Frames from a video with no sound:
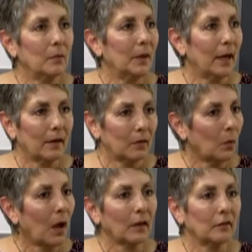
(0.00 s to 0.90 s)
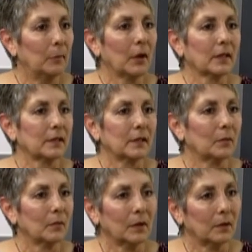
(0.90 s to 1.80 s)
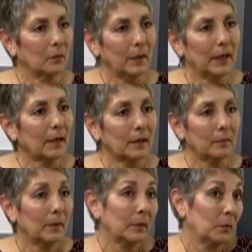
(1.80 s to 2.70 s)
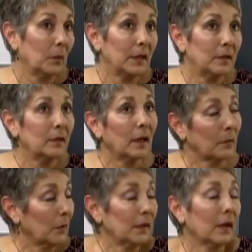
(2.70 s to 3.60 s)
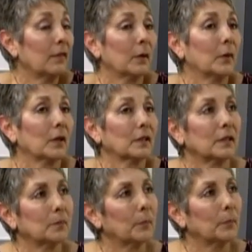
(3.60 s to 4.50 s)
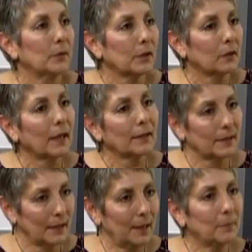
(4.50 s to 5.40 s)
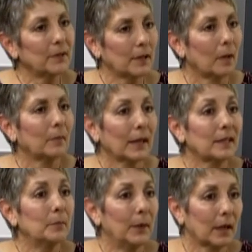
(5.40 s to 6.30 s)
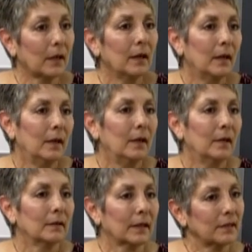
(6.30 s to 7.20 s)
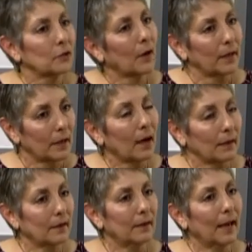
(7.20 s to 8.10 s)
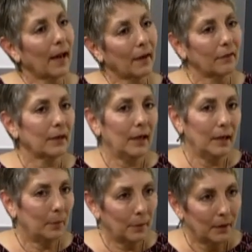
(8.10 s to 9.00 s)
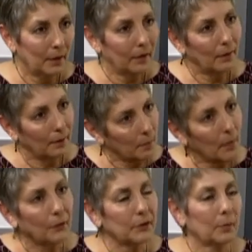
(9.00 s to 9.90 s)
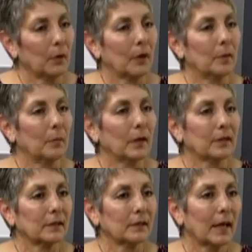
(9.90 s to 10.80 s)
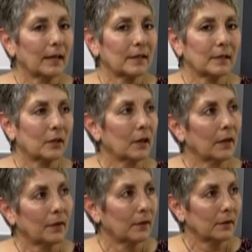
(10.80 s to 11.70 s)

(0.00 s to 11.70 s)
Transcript: have a wall of books and we we can, but we, and we love our books. So let's keep some, let's pick, let's try to cut it in half and keep the most important books. Let's look at the,